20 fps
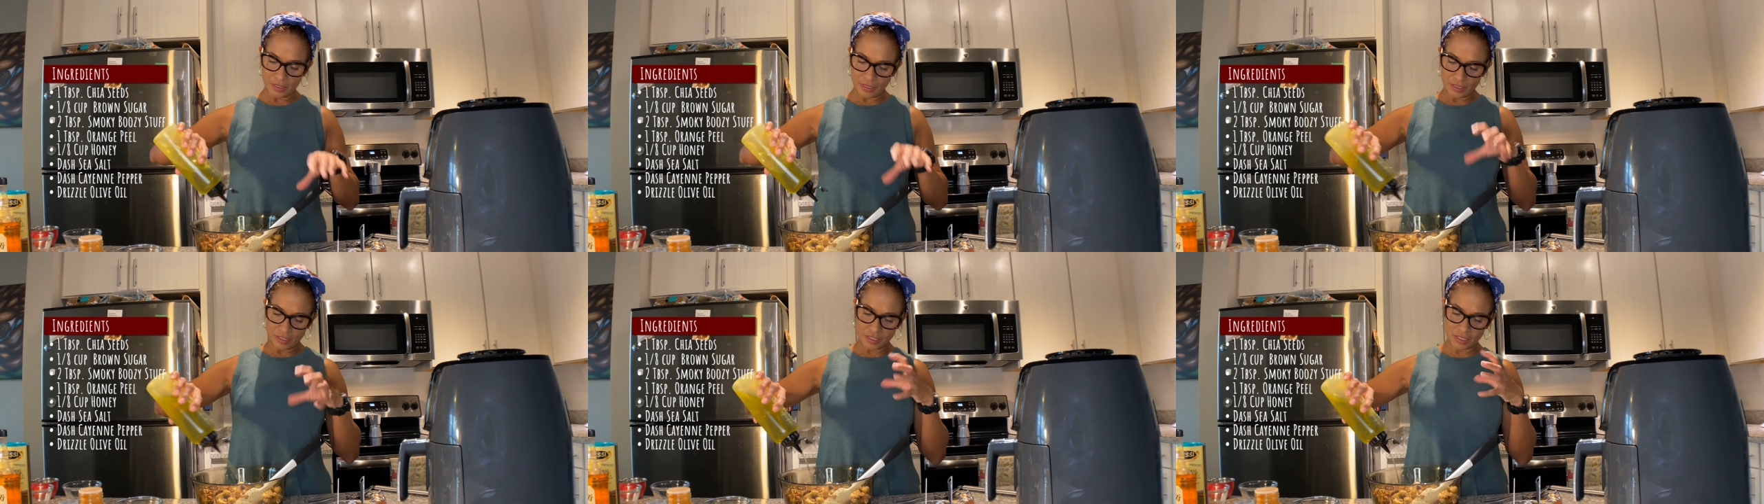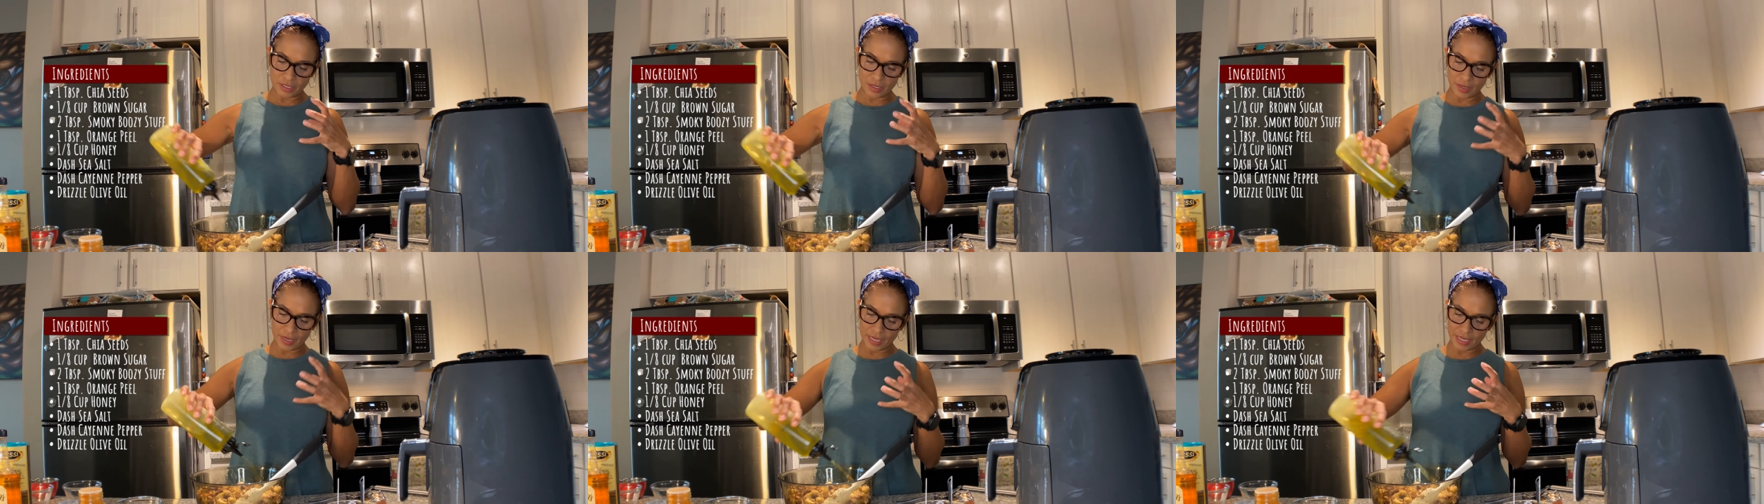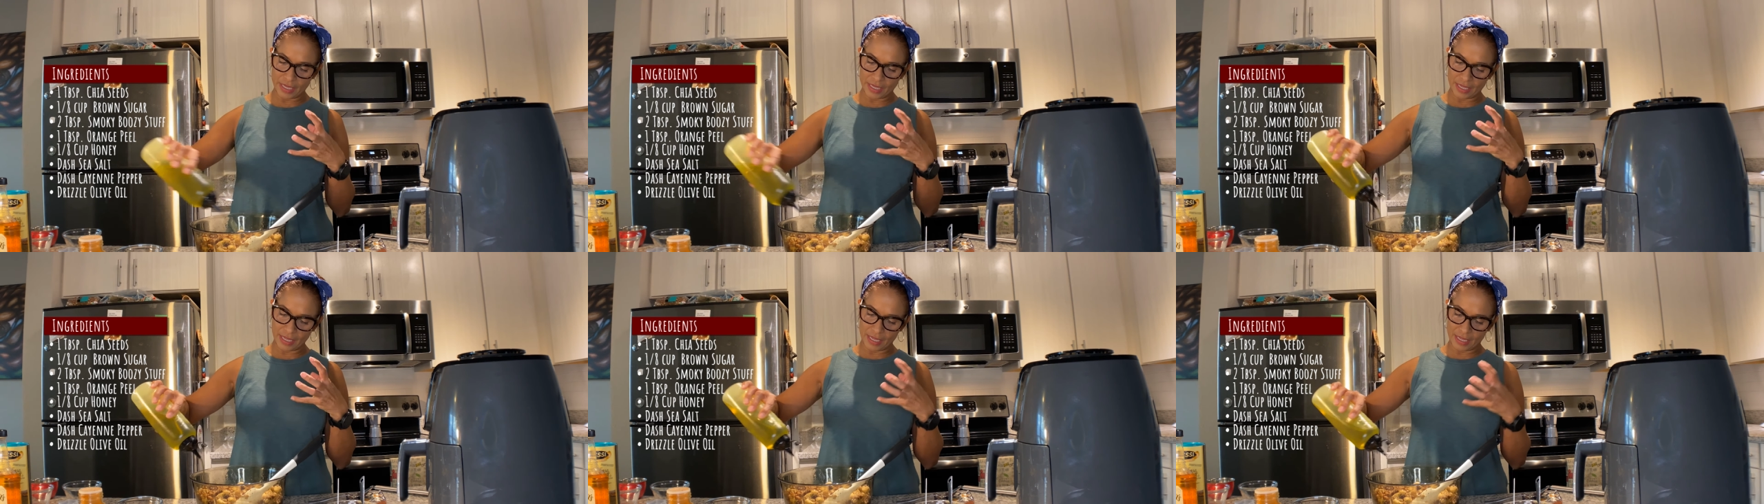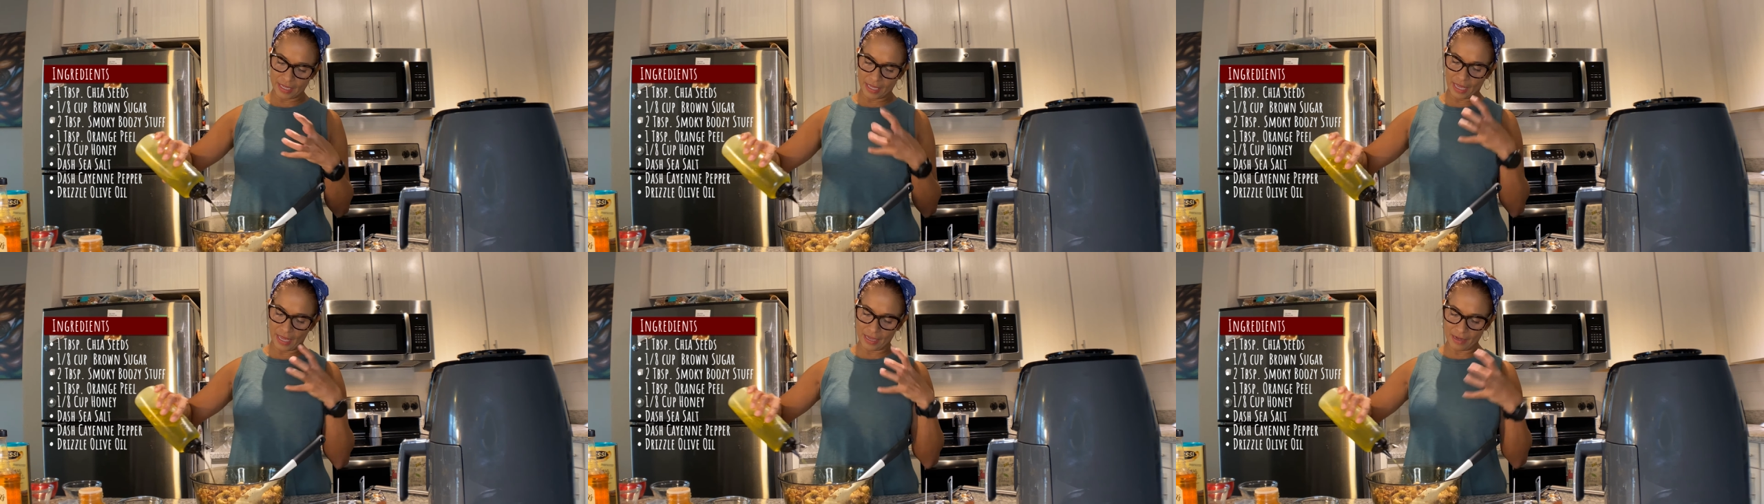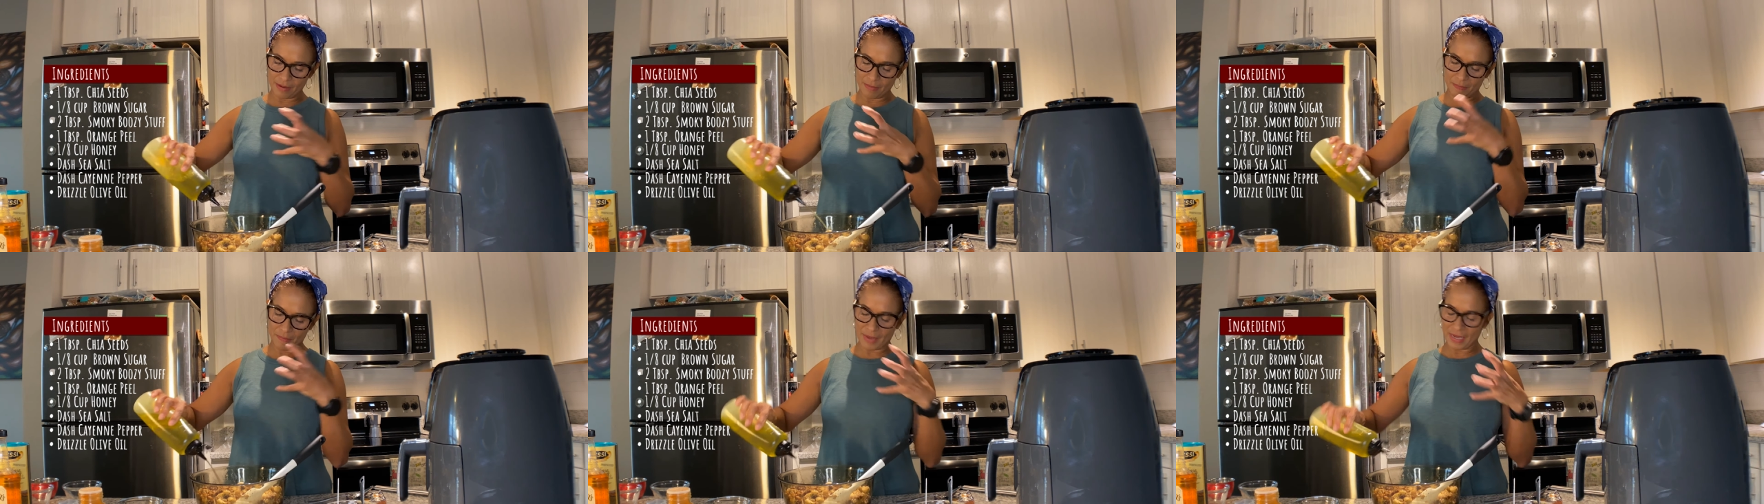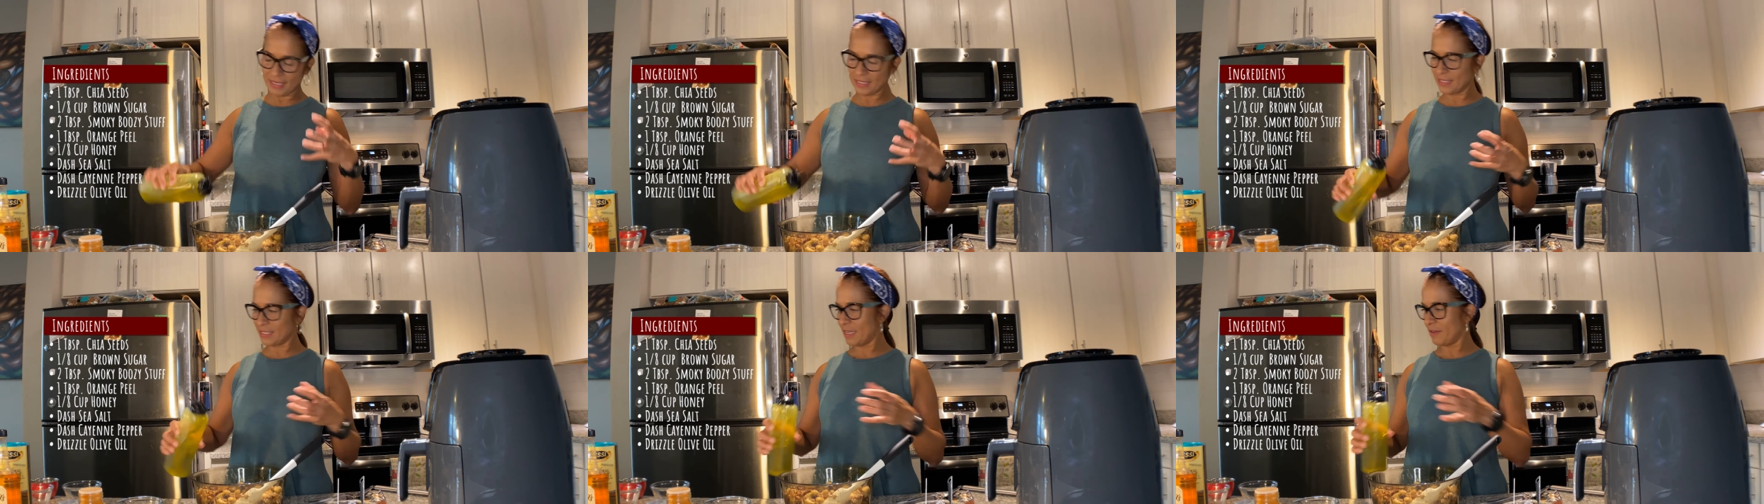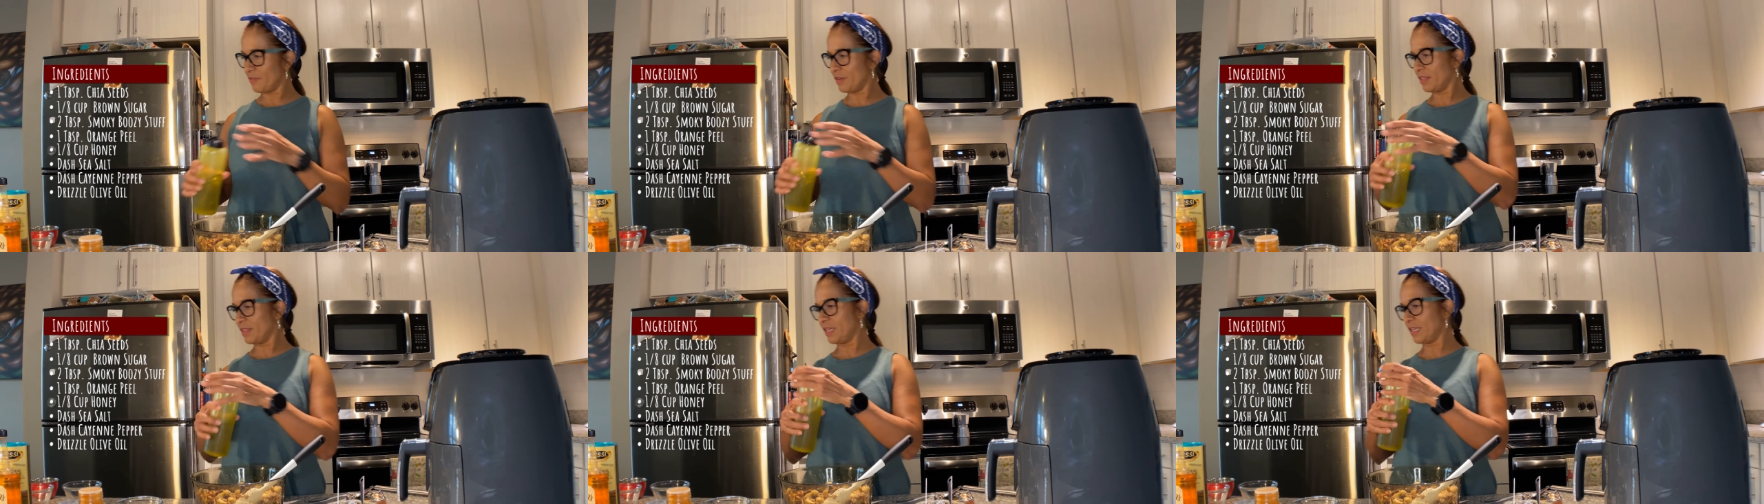So it kind of binds
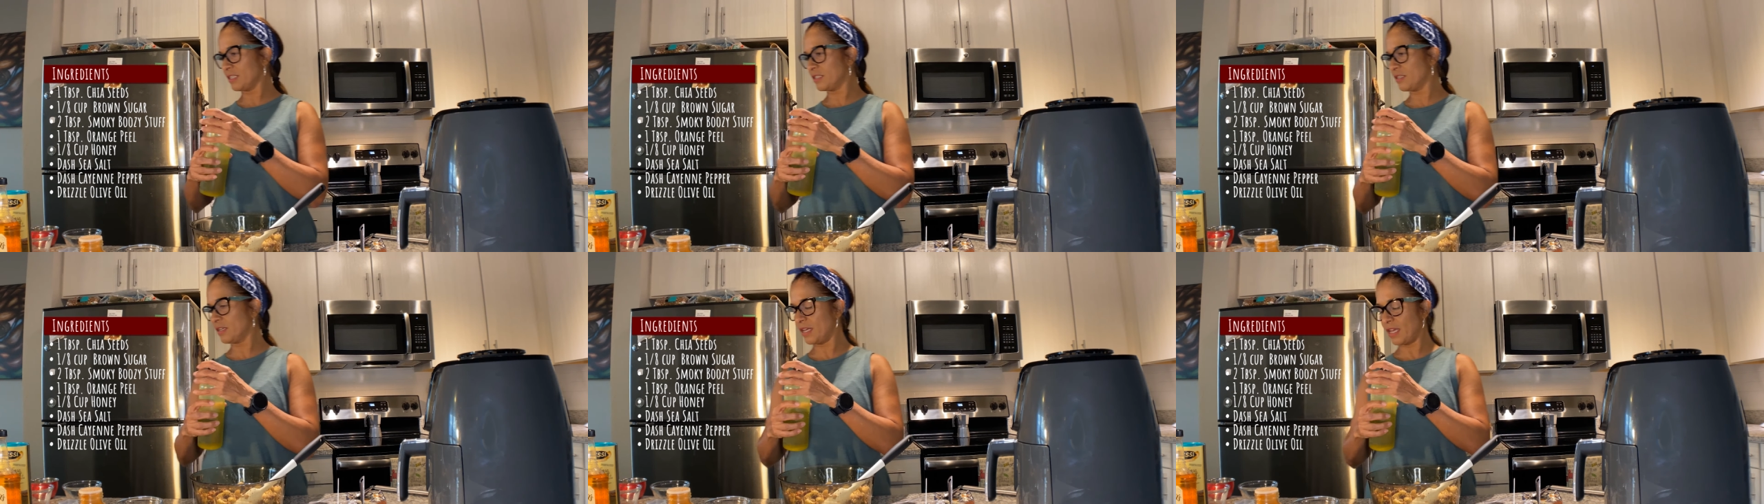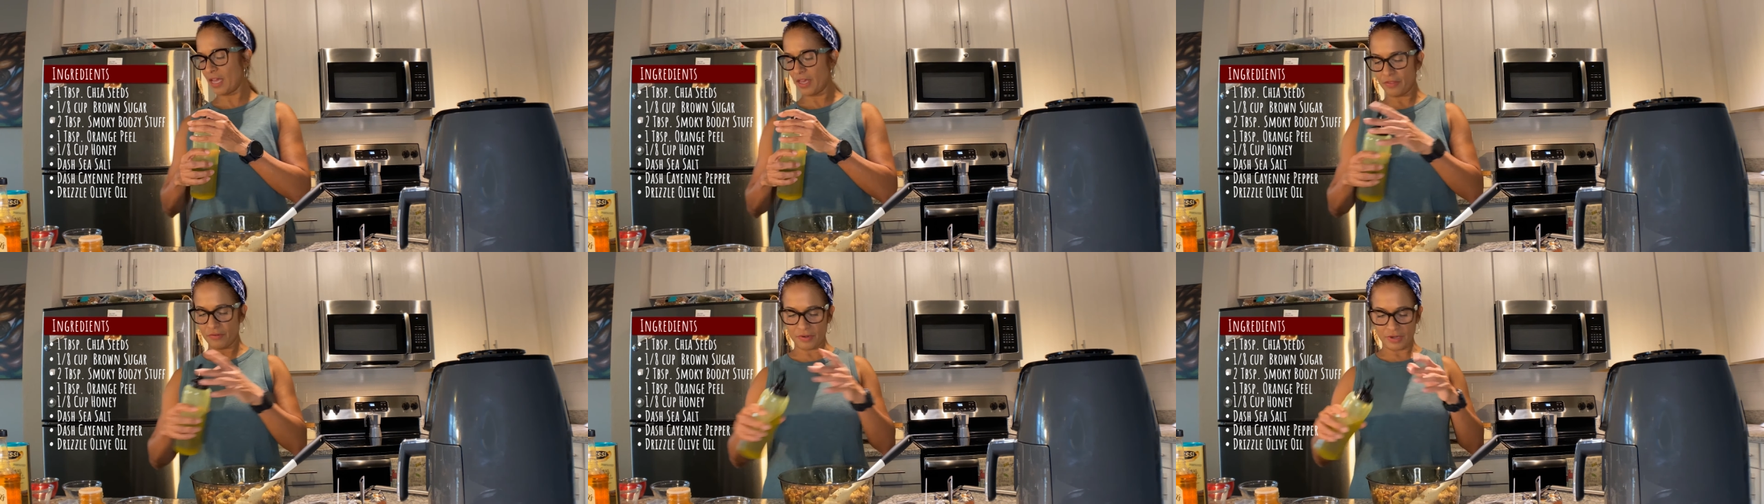everything together,